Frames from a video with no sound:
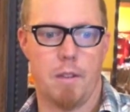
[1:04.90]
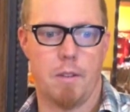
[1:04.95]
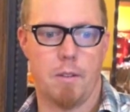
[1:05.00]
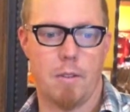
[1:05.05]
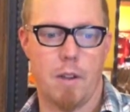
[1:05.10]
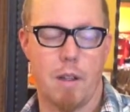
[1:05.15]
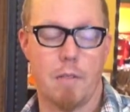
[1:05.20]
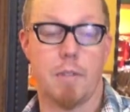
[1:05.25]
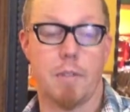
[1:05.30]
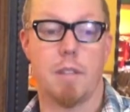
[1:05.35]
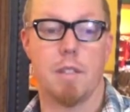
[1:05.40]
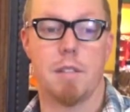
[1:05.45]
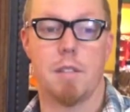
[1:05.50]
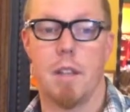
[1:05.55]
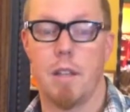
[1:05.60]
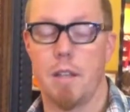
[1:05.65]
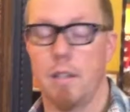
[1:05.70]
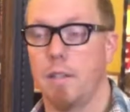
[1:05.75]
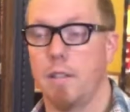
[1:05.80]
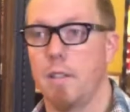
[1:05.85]
graphic
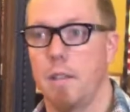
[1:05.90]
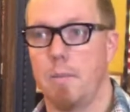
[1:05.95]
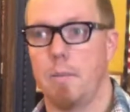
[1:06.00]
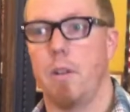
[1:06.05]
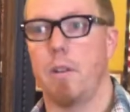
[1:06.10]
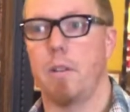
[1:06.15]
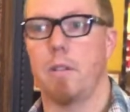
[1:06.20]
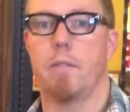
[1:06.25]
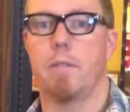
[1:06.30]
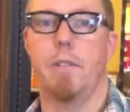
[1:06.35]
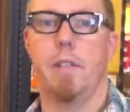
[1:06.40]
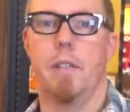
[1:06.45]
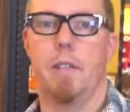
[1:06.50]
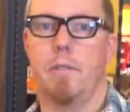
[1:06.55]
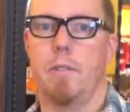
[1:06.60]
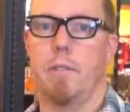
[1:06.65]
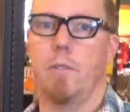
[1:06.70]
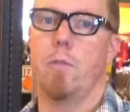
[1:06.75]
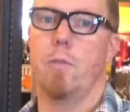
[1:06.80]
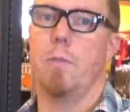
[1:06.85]
design and typography. And
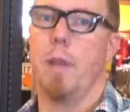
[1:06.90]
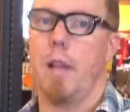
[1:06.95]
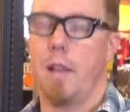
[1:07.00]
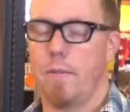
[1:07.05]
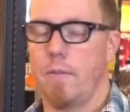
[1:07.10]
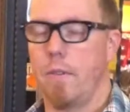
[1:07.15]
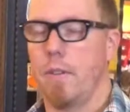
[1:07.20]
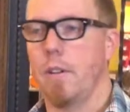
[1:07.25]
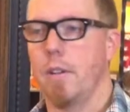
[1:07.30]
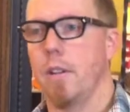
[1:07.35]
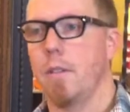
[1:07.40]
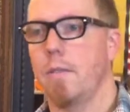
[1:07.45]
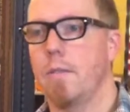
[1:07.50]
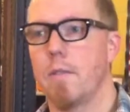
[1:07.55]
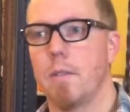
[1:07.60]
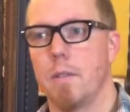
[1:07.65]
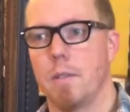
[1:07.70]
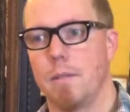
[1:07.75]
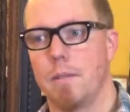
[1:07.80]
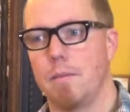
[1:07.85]
if you go back far enough,
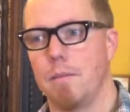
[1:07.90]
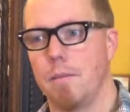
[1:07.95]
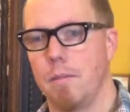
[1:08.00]
the